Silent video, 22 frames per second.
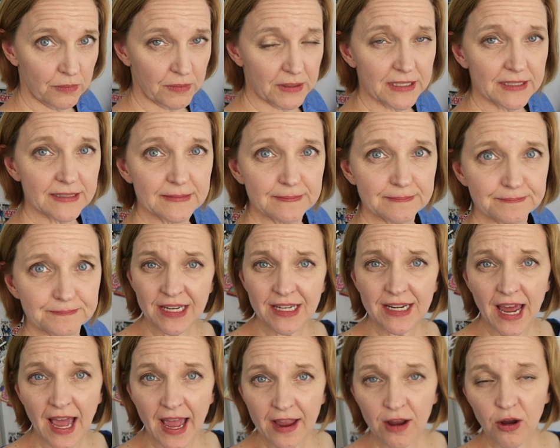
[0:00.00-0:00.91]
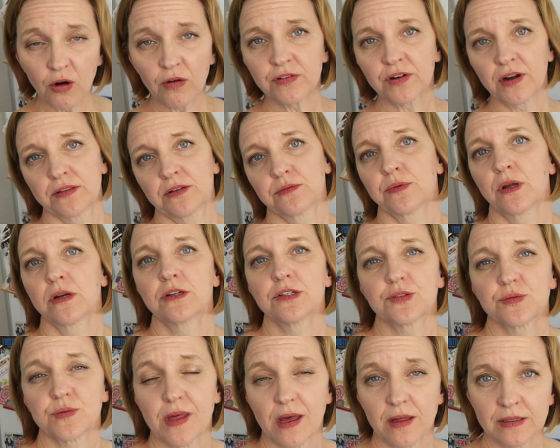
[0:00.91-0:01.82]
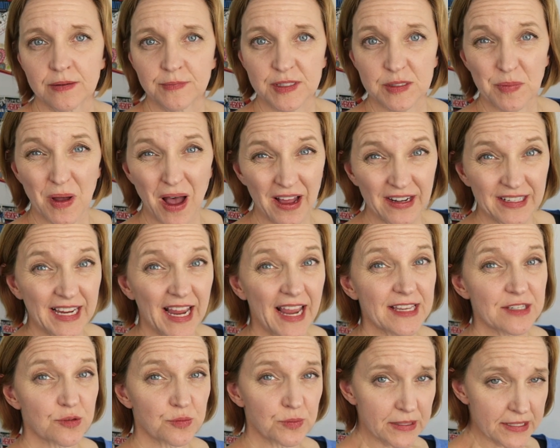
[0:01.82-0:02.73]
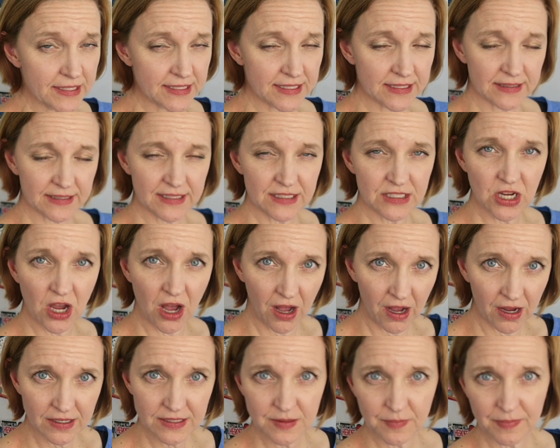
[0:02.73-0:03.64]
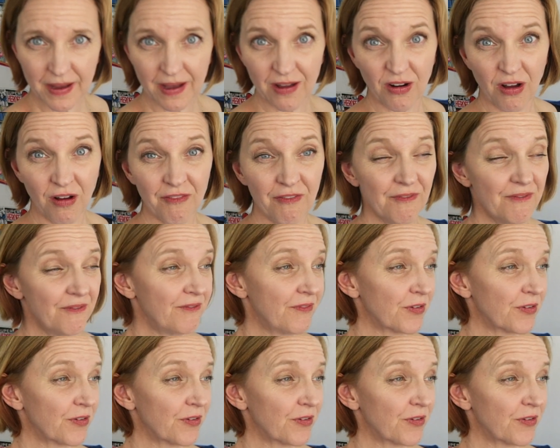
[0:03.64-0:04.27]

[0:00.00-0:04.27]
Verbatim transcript: Now, Jen and I over on the Runners Without Limits podcast recently talked about a